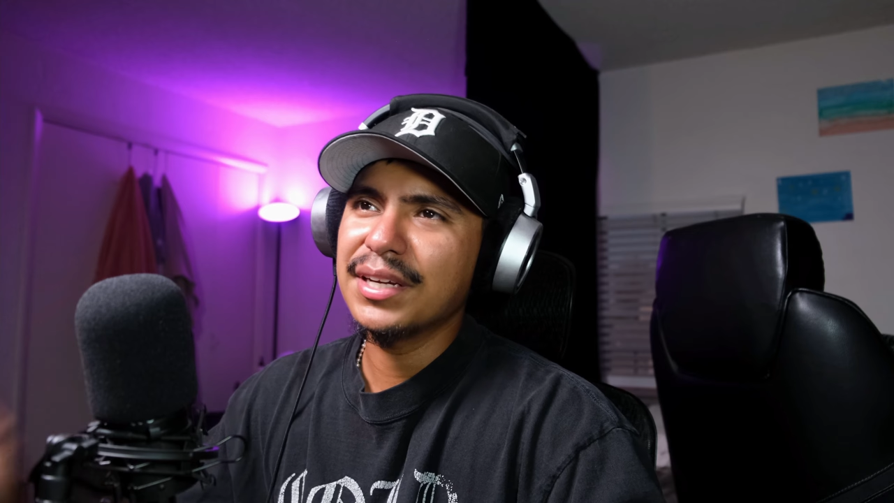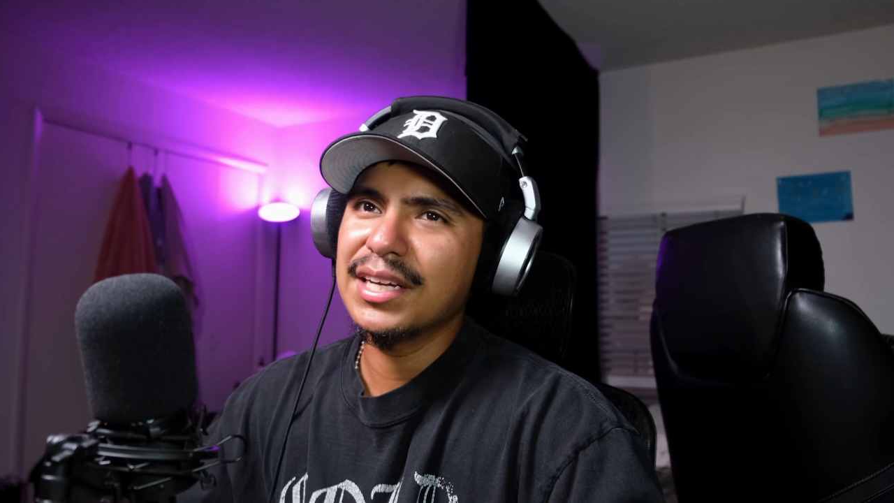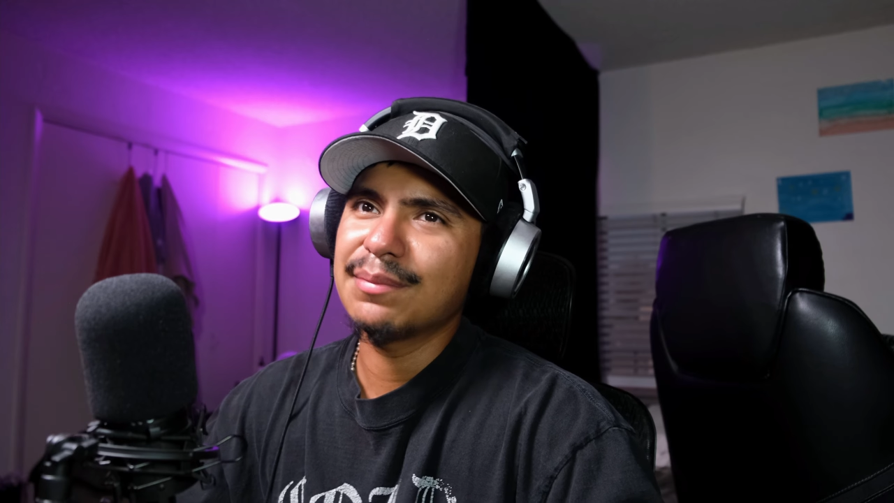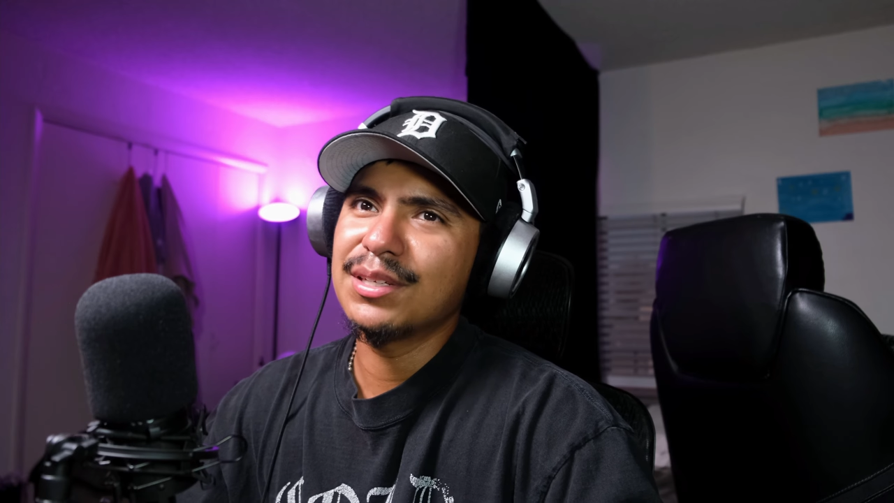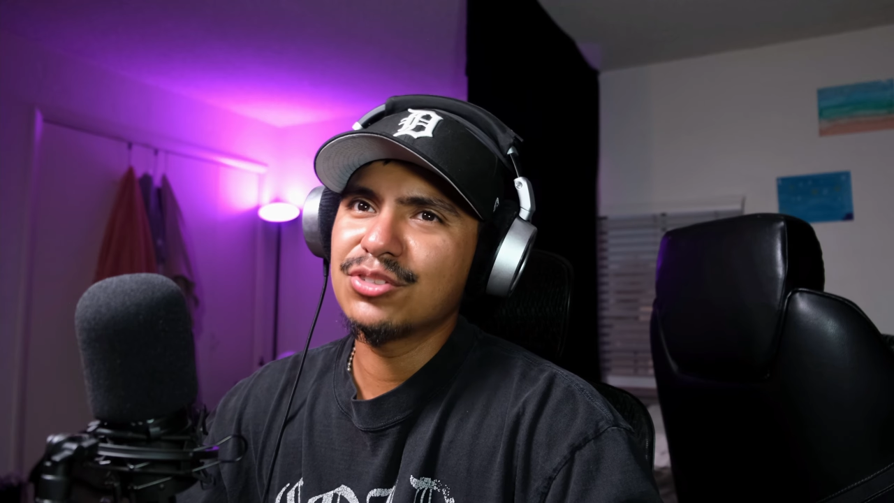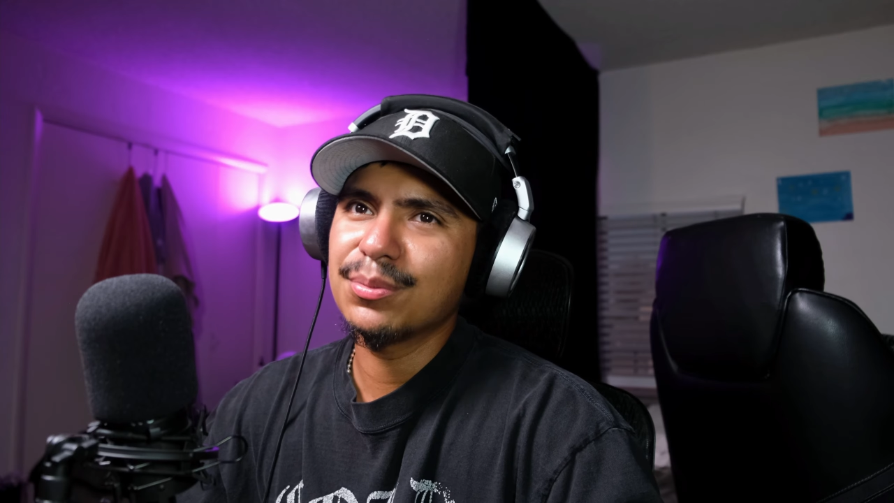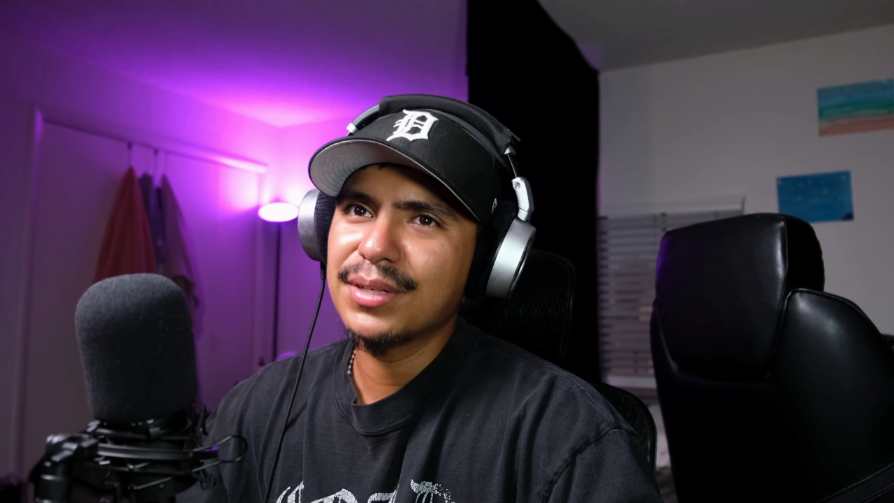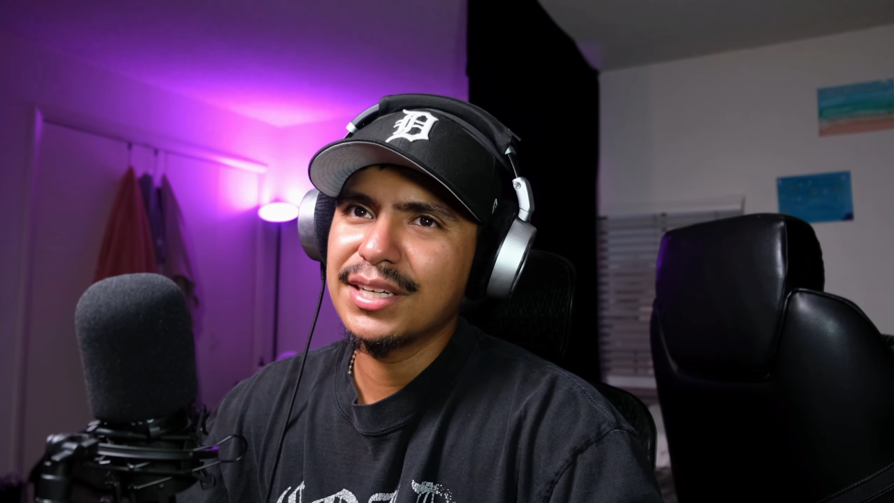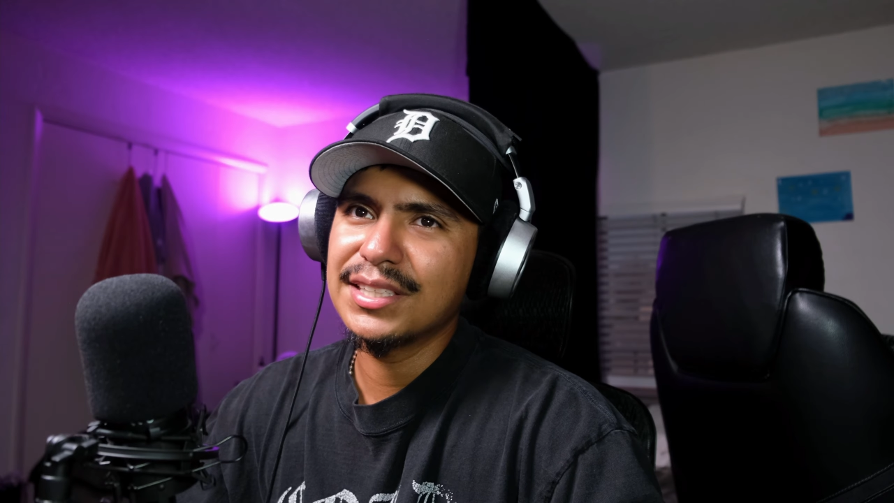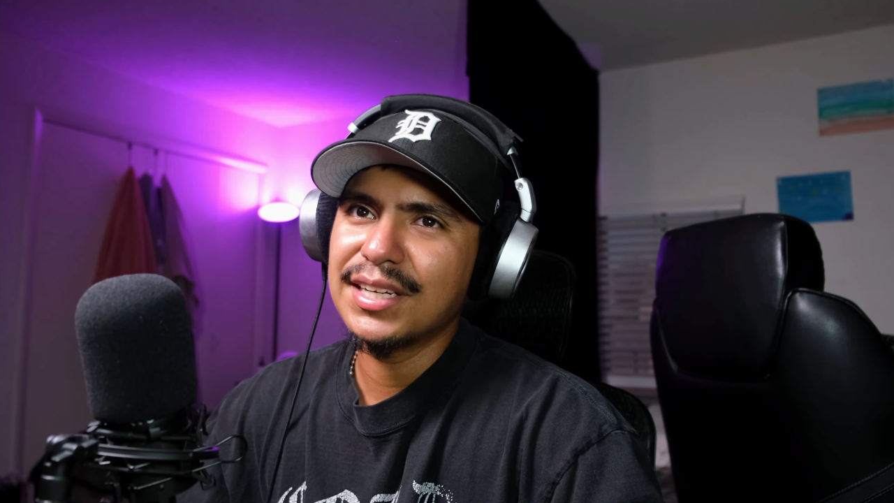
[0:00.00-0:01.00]
in my drum
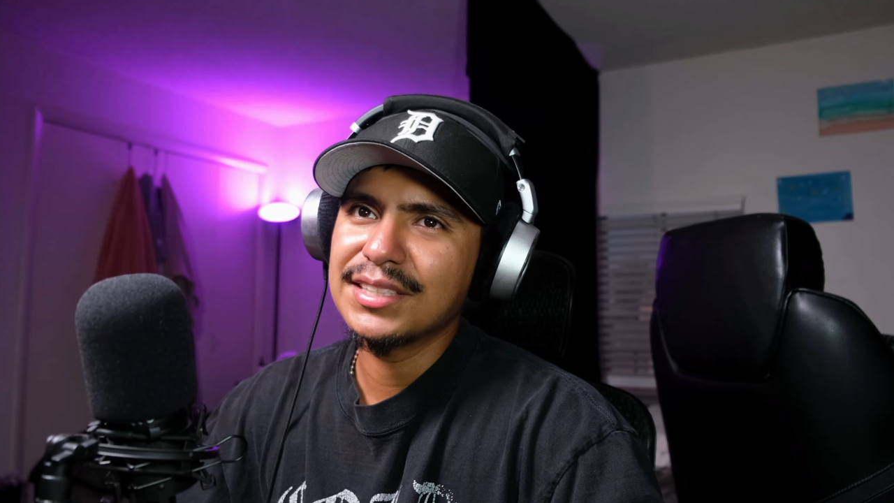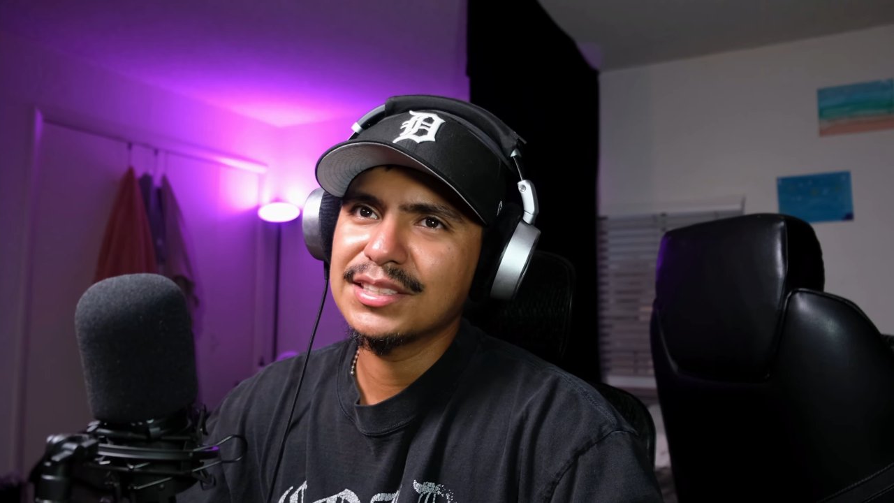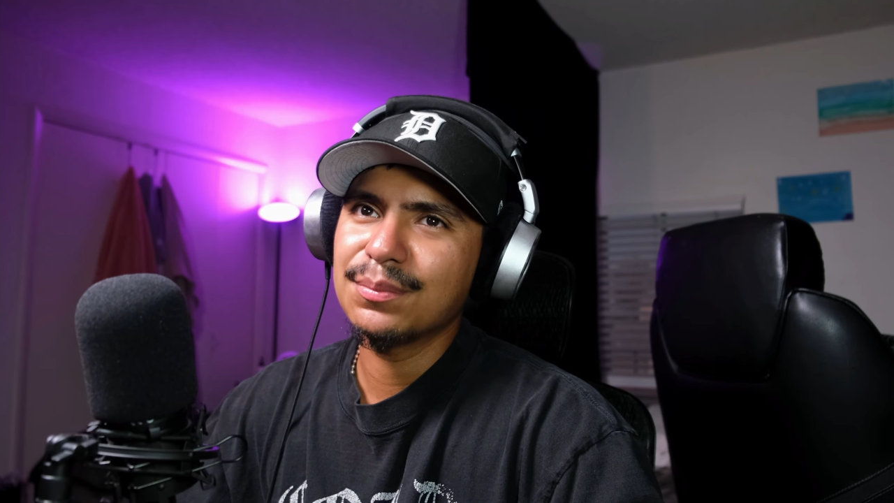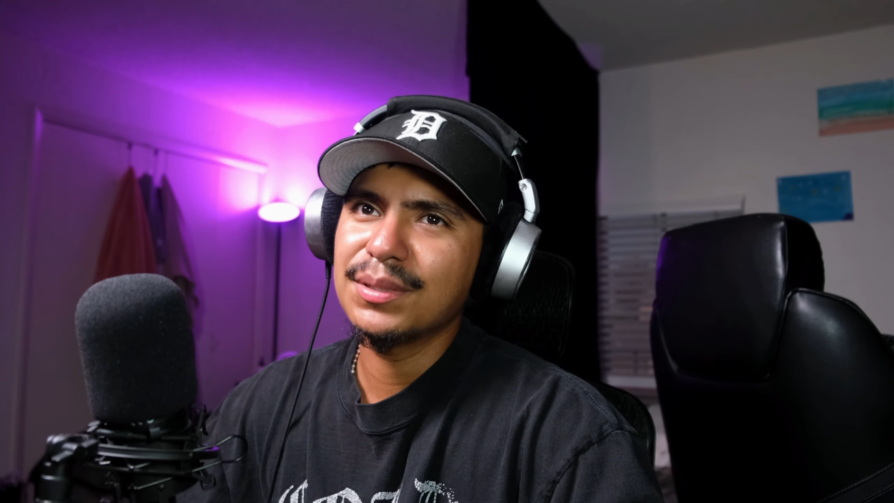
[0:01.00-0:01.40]
kit, it has to be the